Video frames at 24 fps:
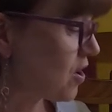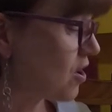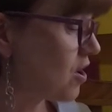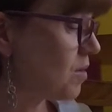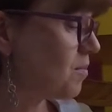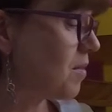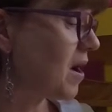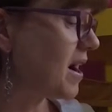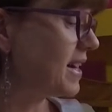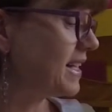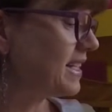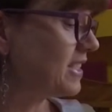
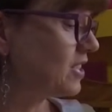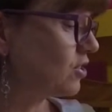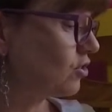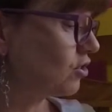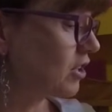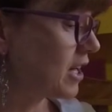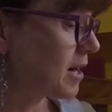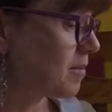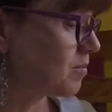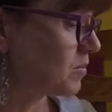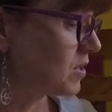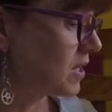Hermione
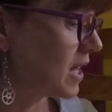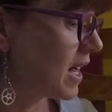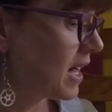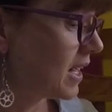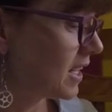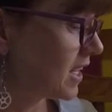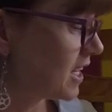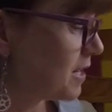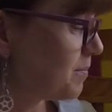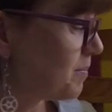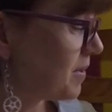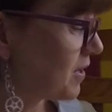screamed,
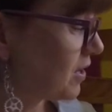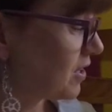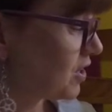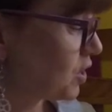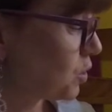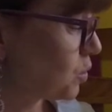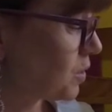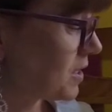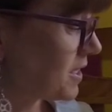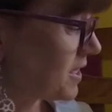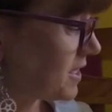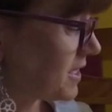leaping
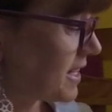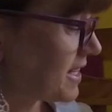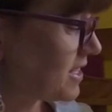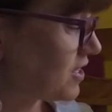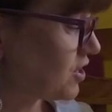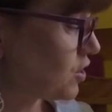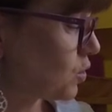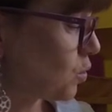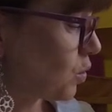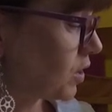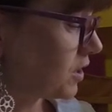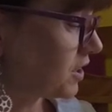onto her seat
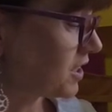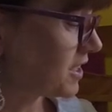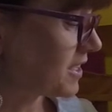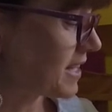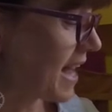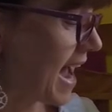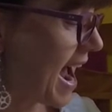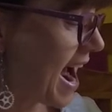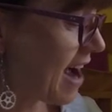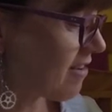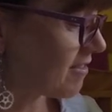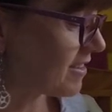to watch as
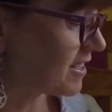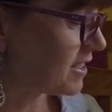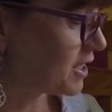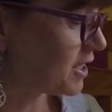Harry